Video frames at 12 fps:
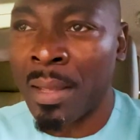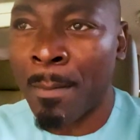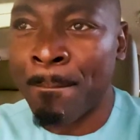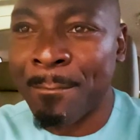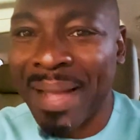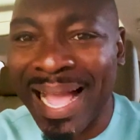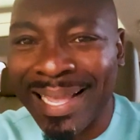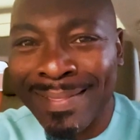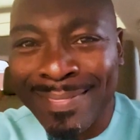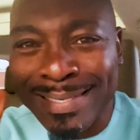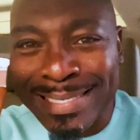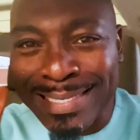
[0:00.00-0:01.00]
Back
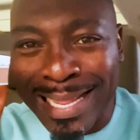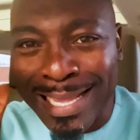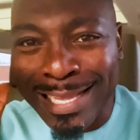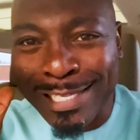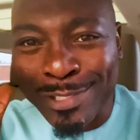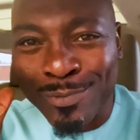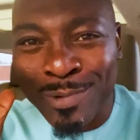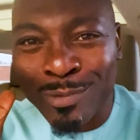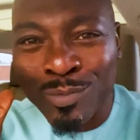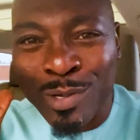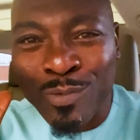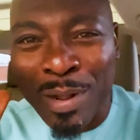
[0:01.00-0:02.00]
in the days
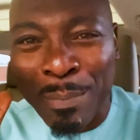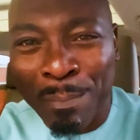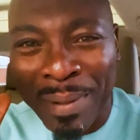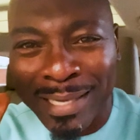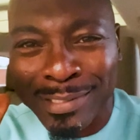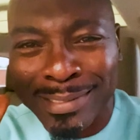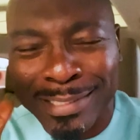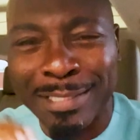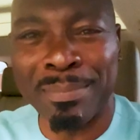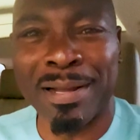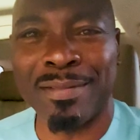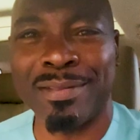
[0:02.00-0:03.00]
when we were passionate
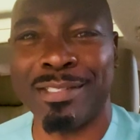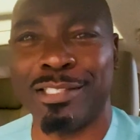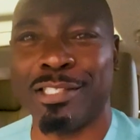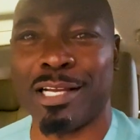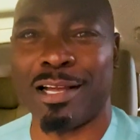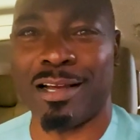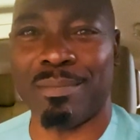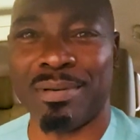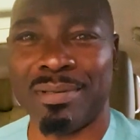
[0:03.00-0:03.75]
about this job,